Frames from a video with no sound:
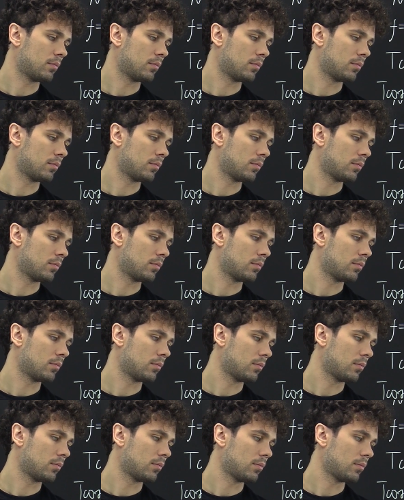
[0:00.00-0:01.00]

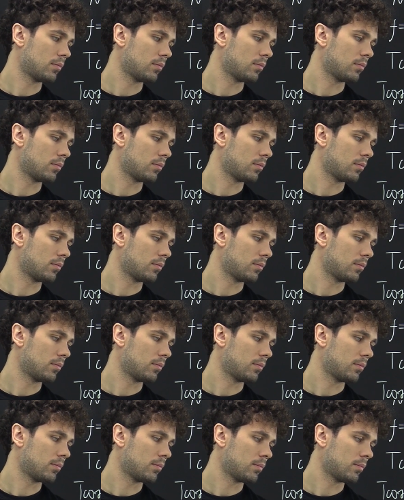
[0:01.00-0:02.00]

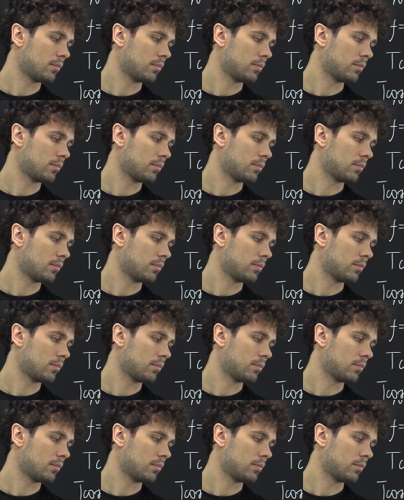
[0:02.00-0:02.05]
(silence)